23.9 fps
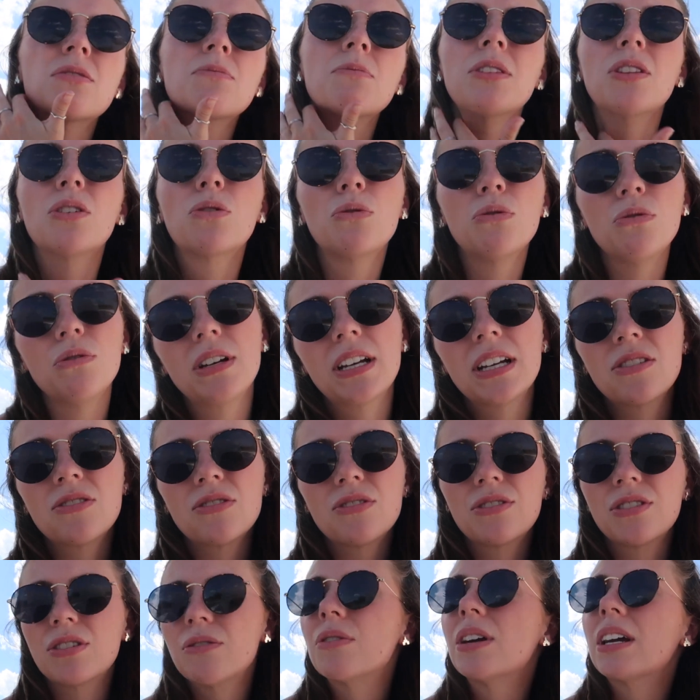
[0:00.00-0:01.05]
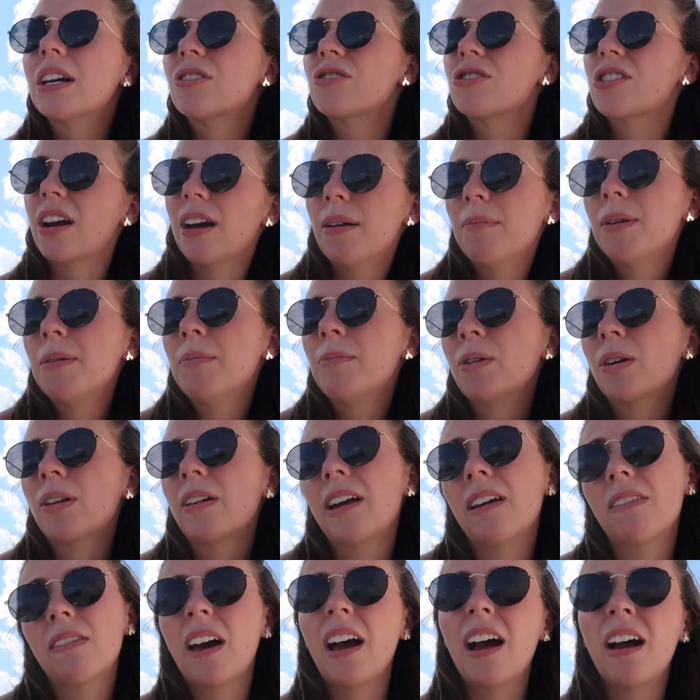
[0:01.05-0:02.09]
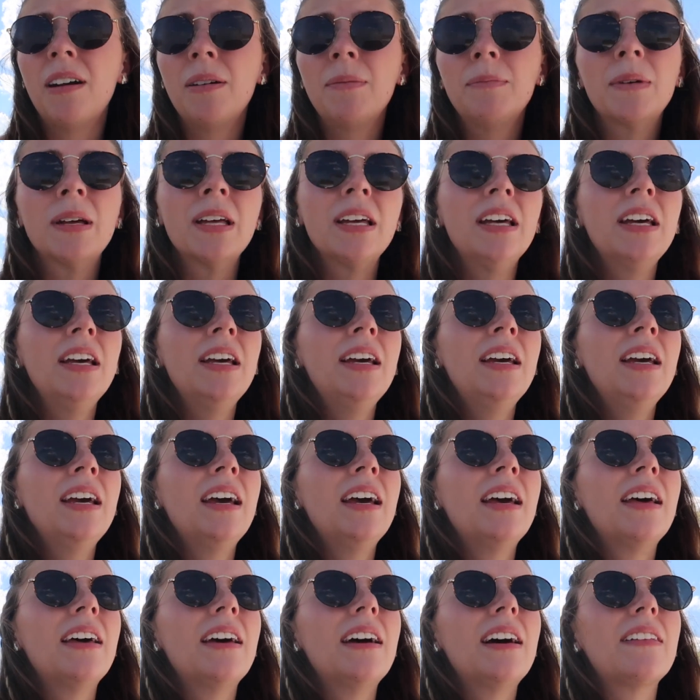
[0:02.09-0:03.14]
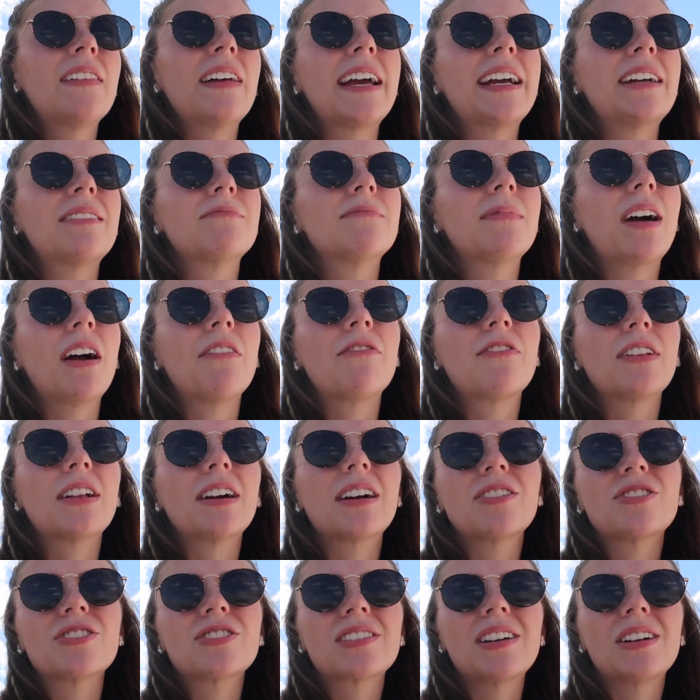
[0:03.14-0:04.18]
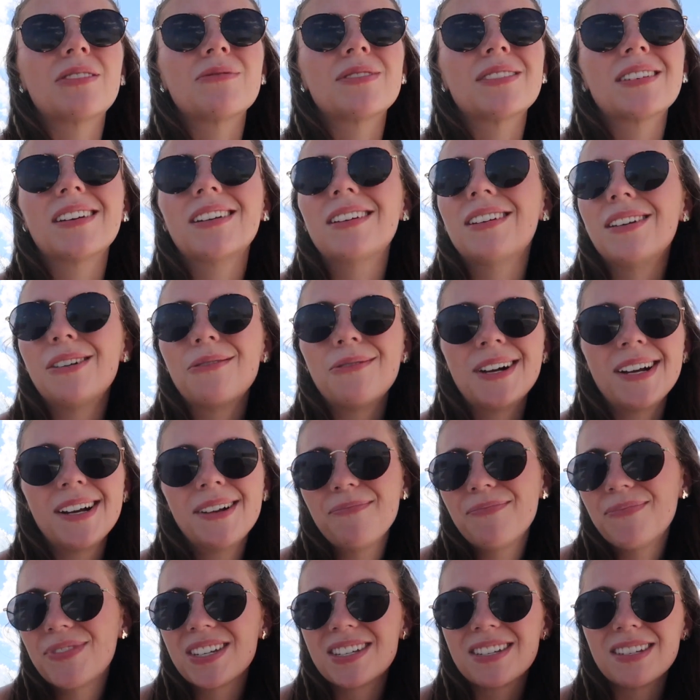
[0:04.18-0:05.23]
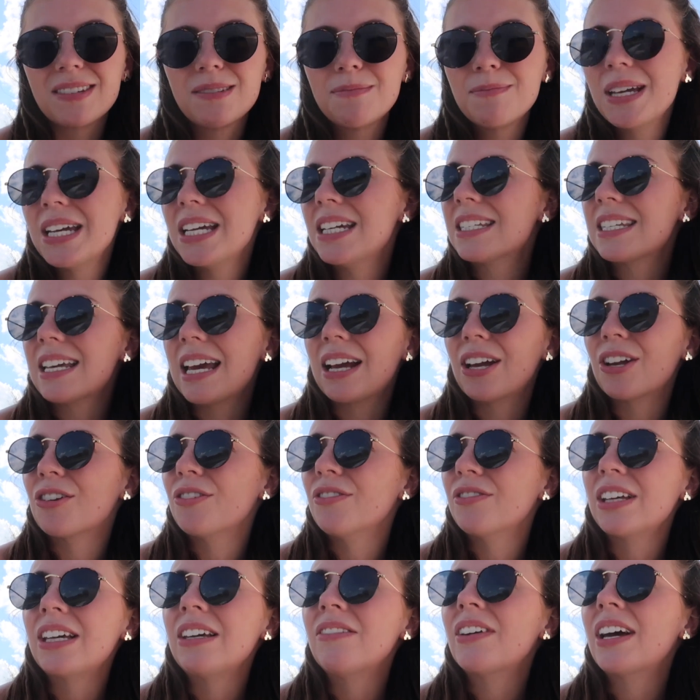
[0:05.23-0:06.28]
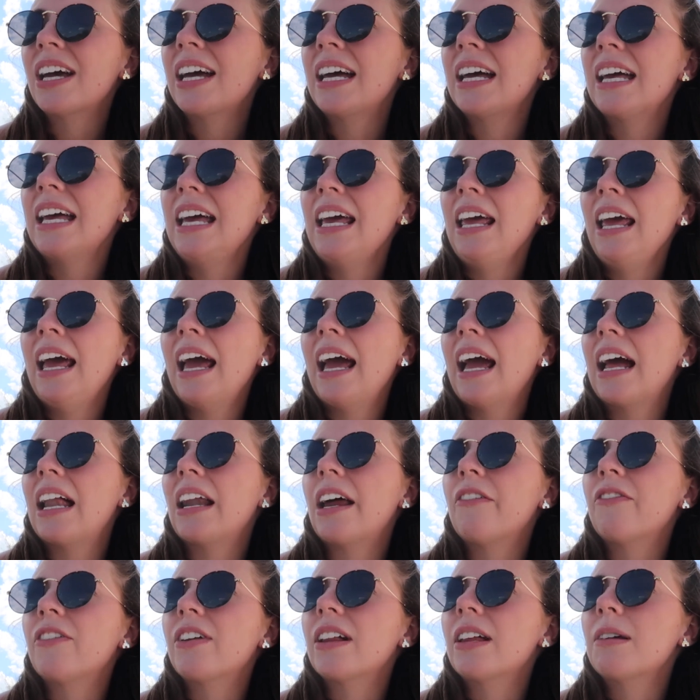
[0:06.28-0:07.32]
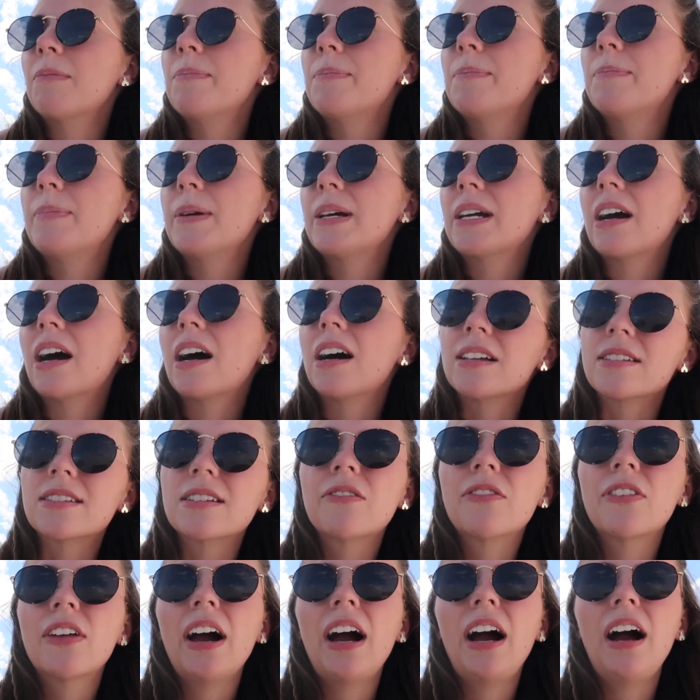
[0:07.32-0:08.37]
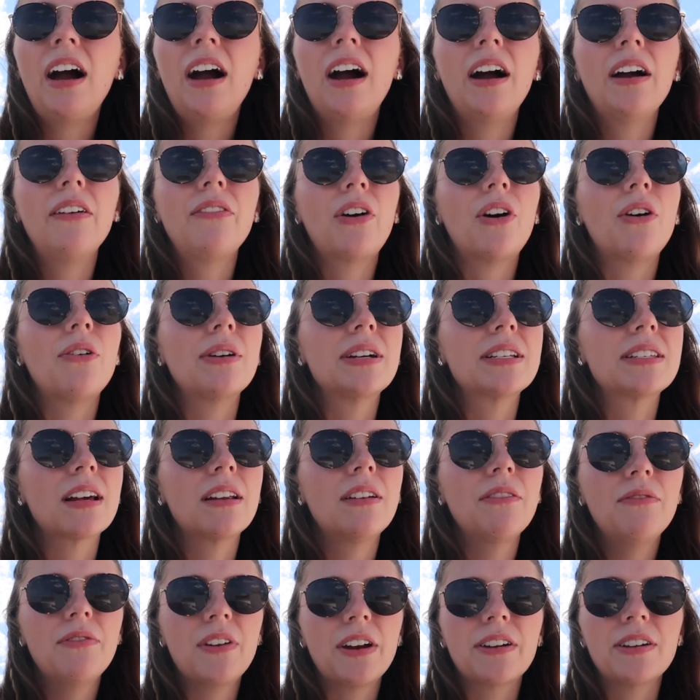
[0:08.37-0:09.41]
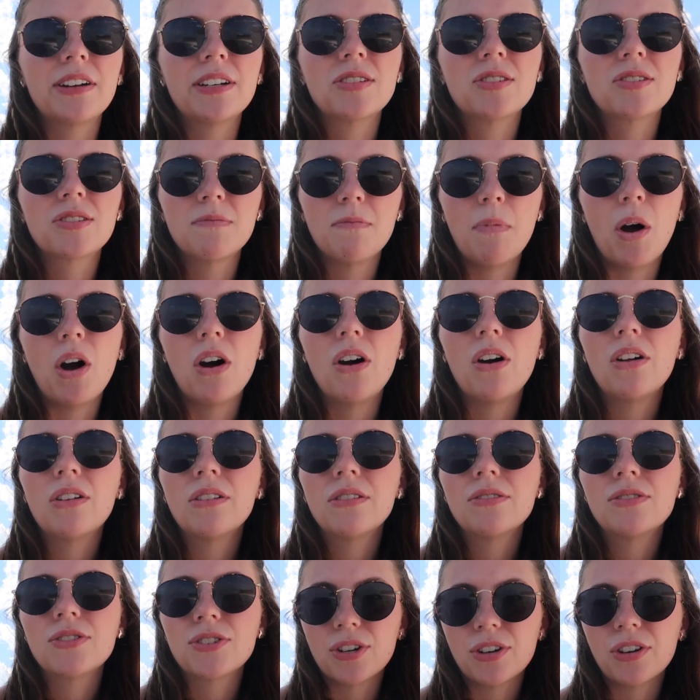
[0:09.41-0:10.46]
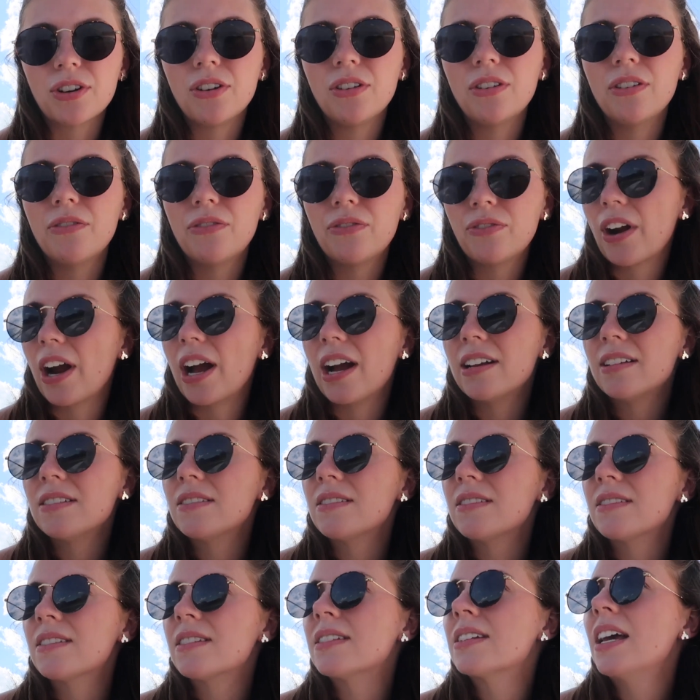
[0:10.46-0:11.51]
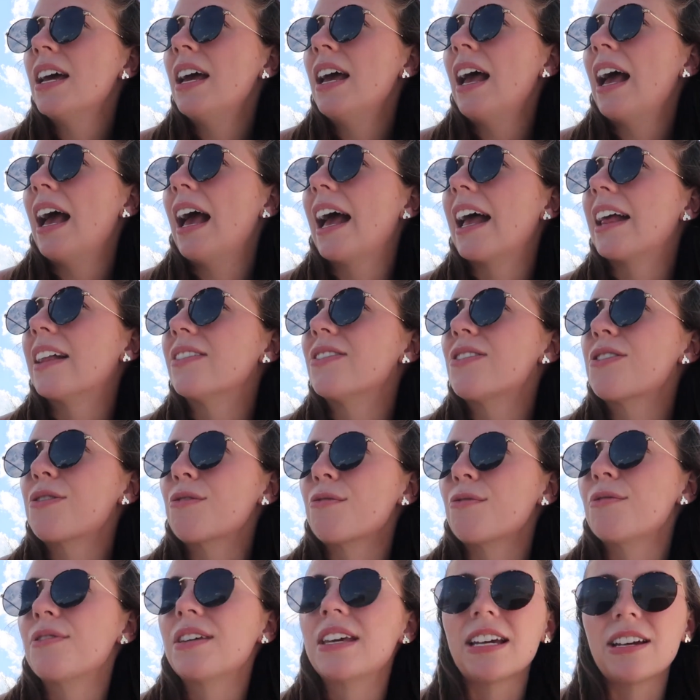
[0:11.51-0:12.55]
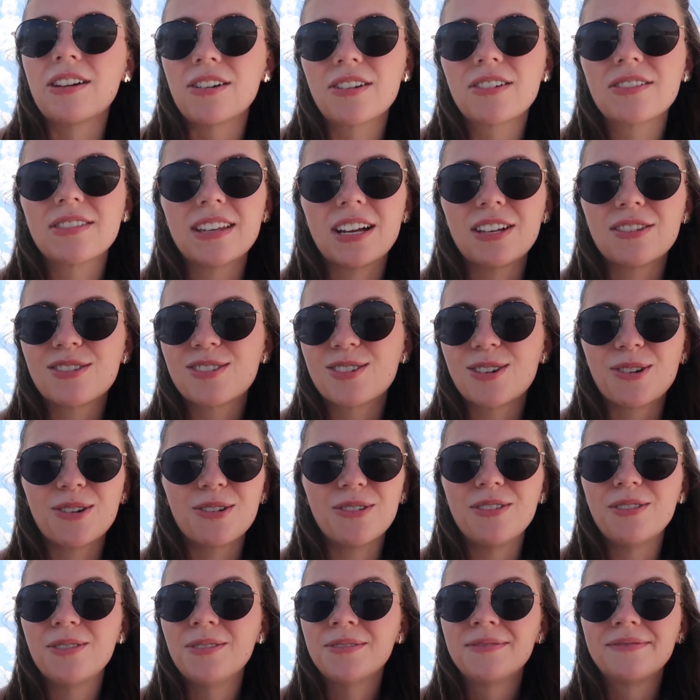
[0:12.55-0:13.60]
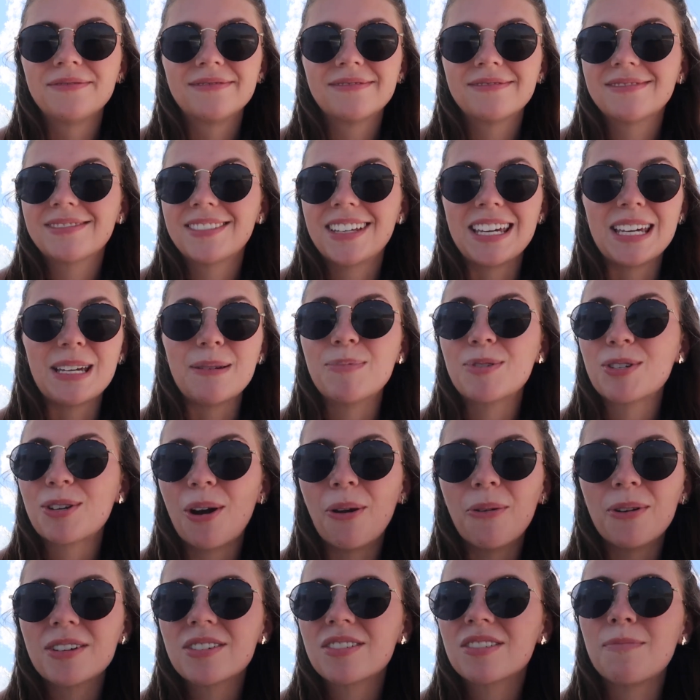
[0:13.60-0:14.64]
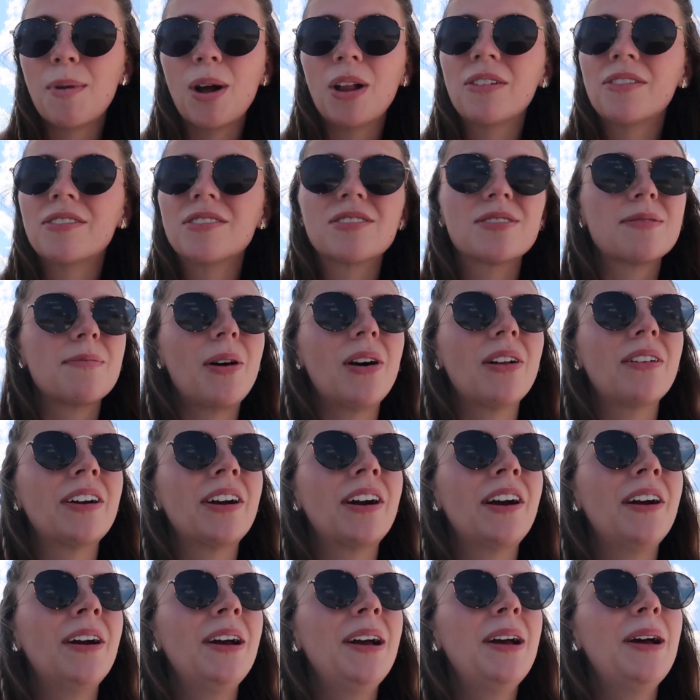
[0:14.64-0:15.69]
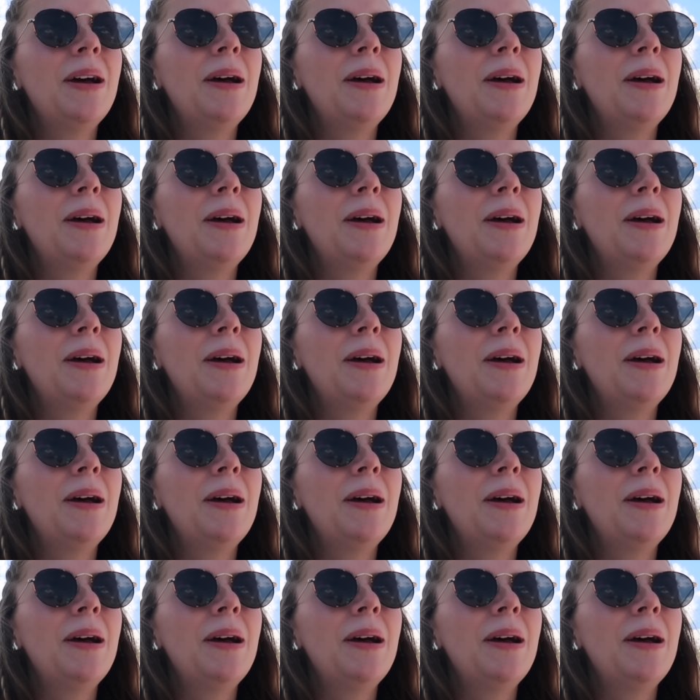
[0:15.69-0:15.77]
is what the cool kids are doing. Should I be more like them? Like, I feel like I just kind of was like, you know what? This is me, take it or leave it. And I feel like because of that, I've always had a very small circle of friends. And through the years, that circle keeps growing smaller and smaller.